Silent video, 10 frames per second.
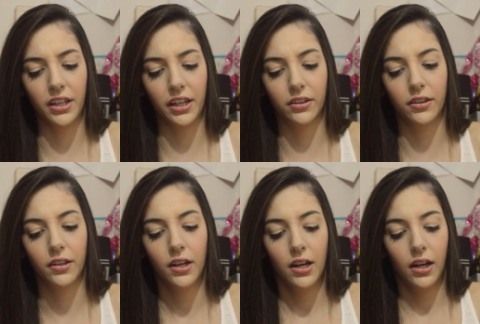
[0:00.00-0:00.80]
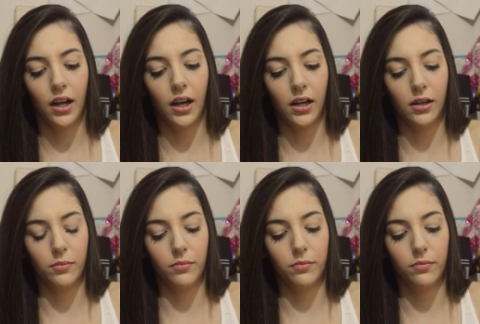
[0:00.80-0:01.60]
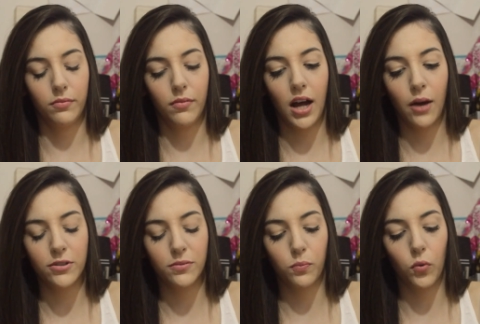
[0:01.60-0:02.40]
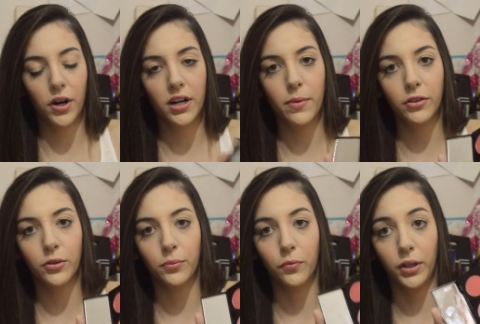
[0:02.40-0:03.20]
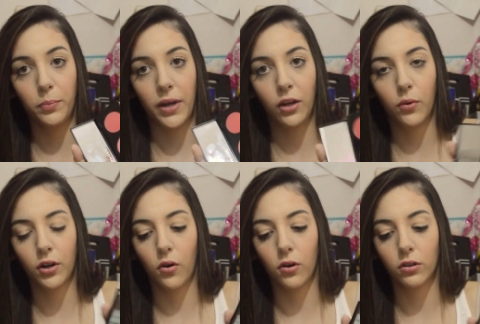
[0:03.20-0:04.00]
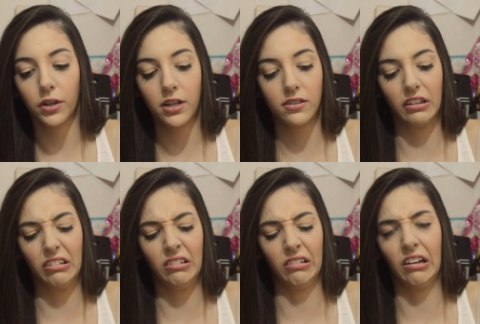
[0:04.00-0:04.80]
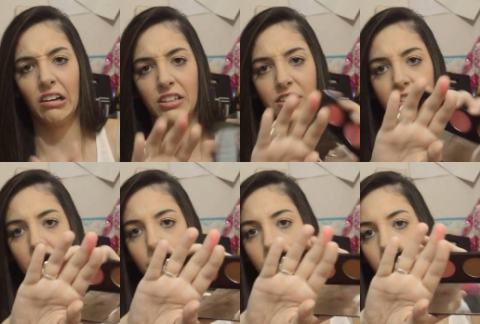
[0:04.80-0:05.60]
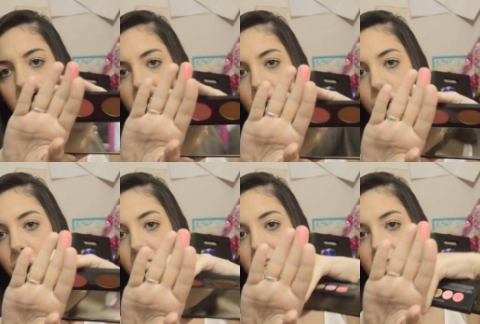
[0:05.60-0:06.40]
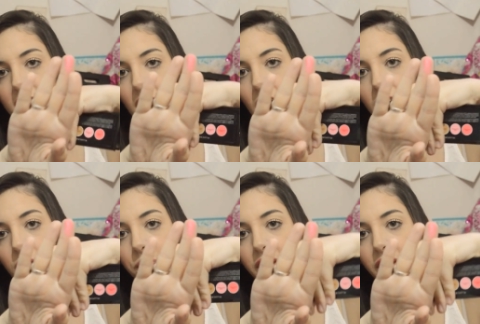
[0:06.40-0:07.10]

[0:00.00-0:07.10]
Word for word: Like, um, I was worried about the really pink one, Coral Craze, like, oh gosh, it's gonna be crazy, but it's not